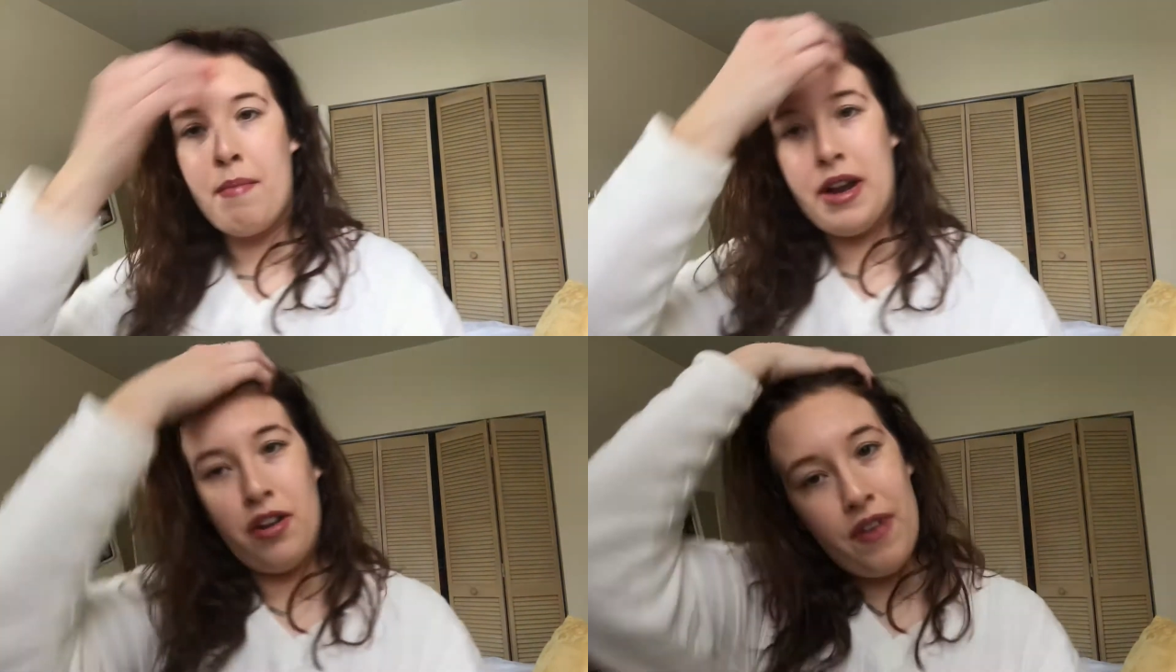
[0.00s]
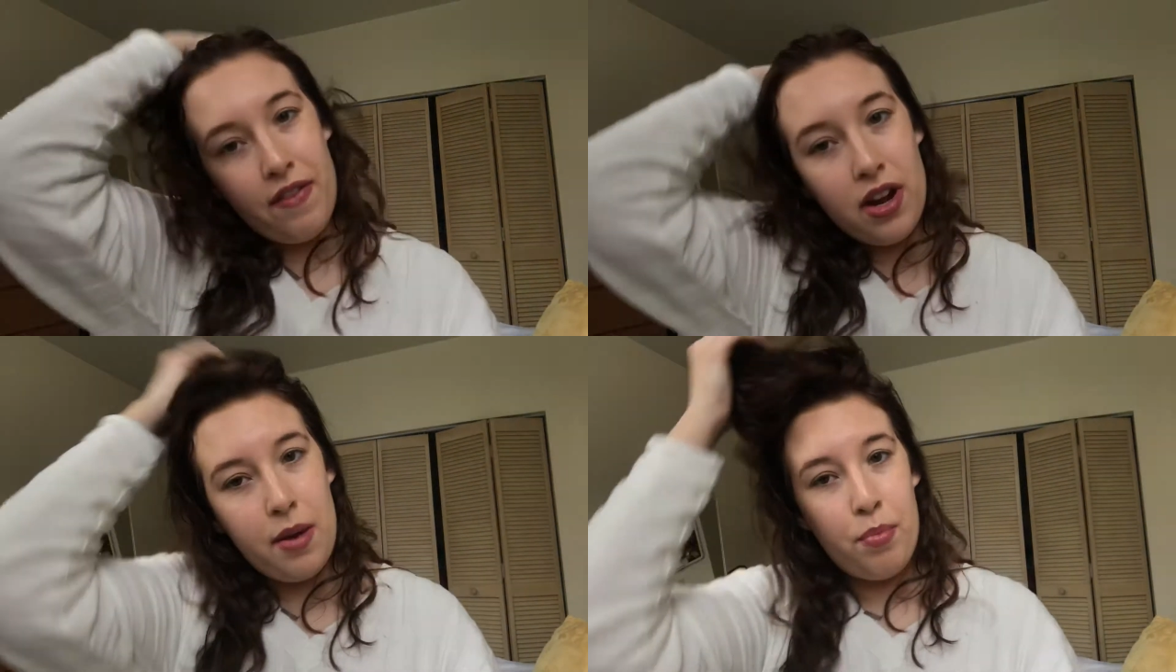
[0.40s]
My new
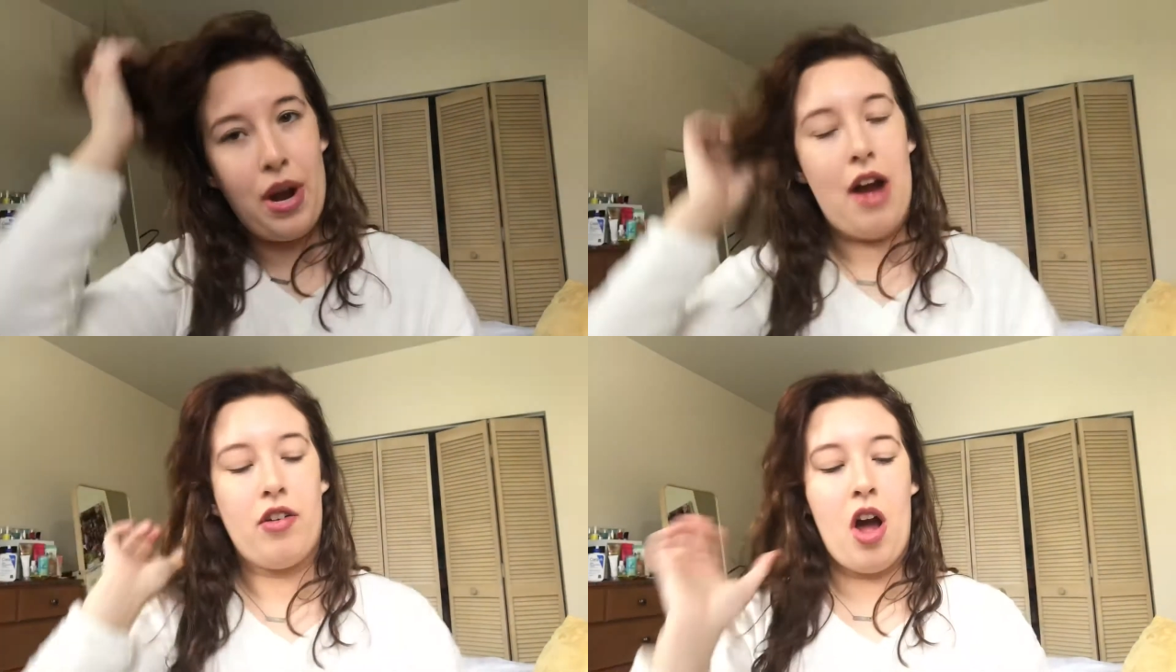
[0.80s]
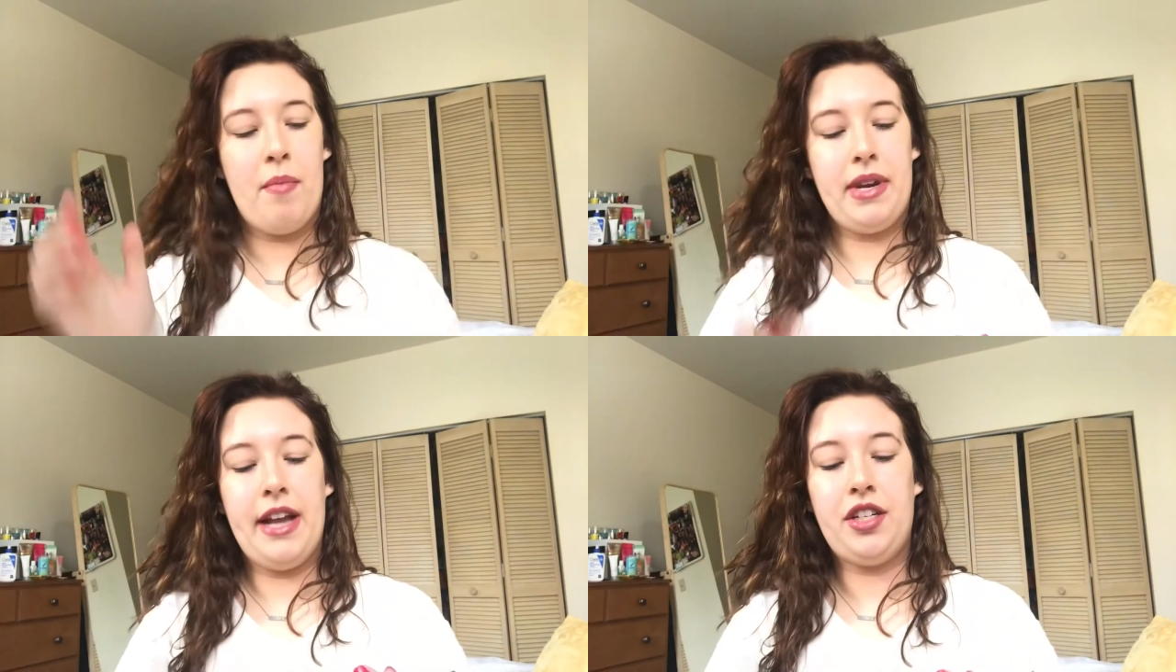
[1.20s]
favorite brow
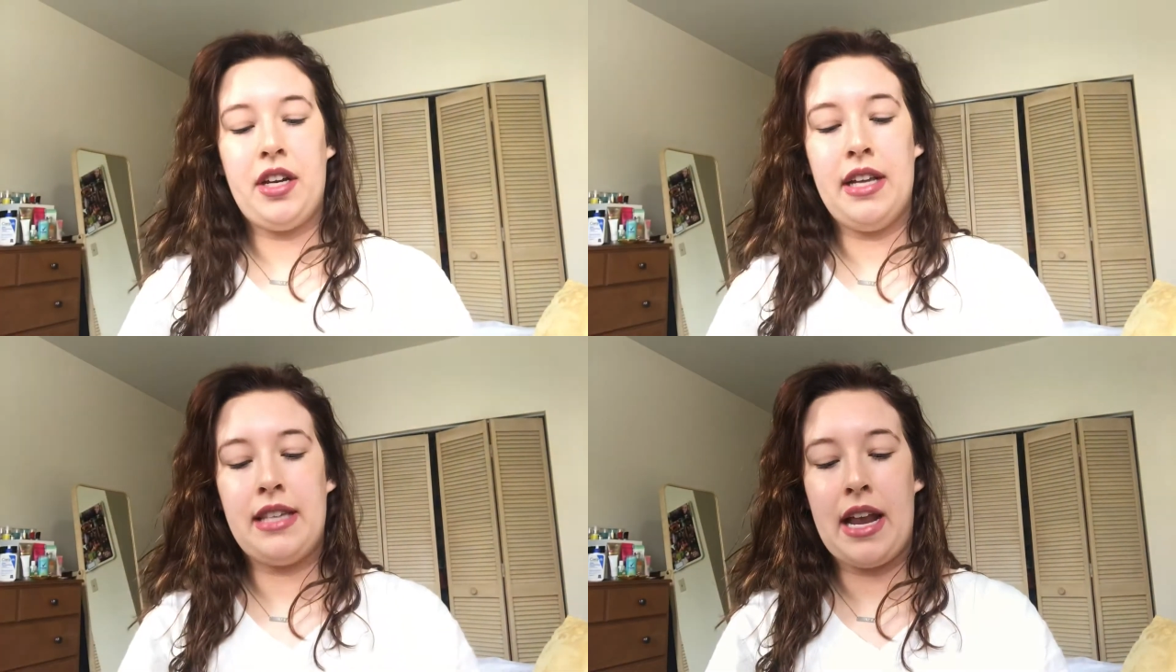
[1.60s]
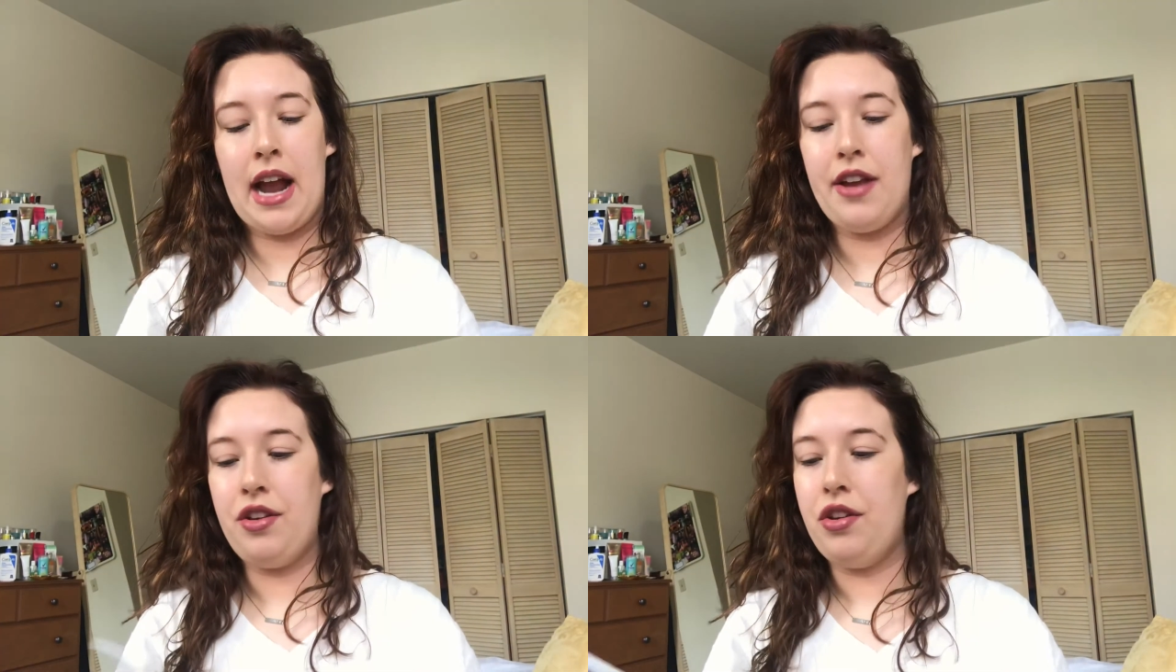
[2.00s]
combination is that
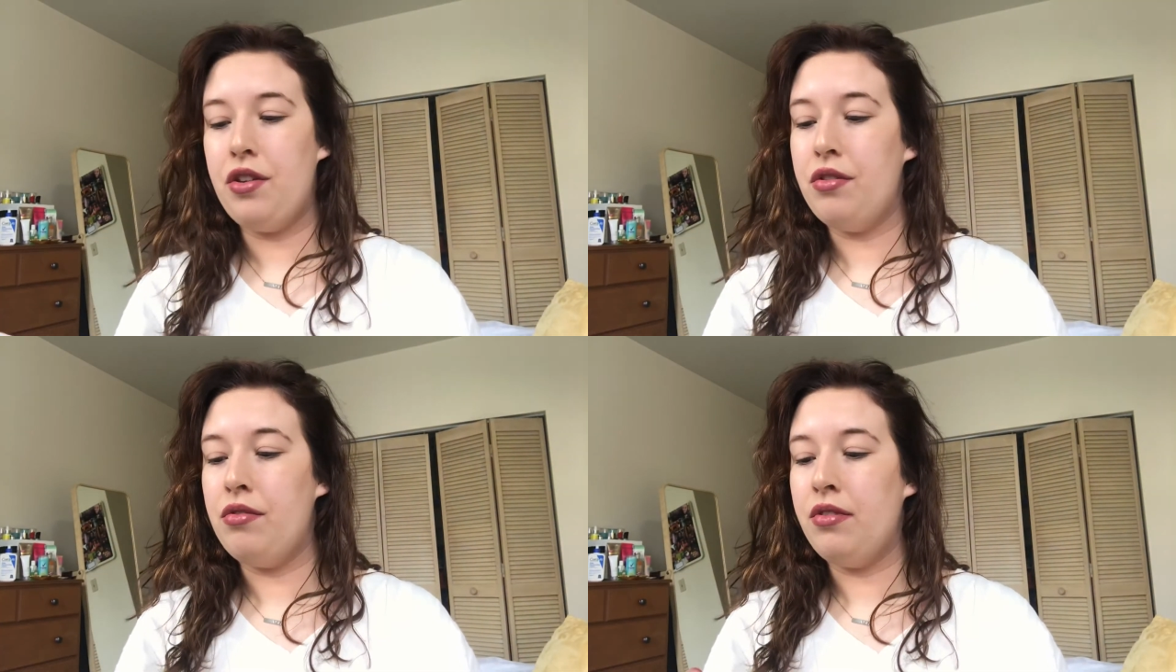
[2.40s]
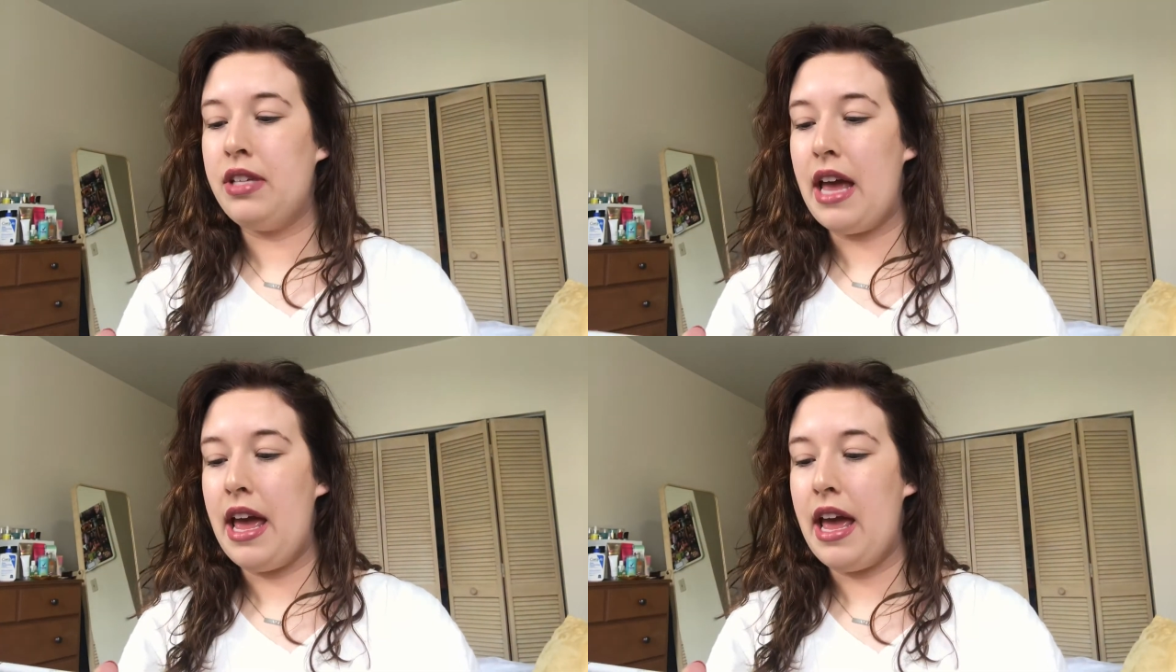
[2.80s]
I use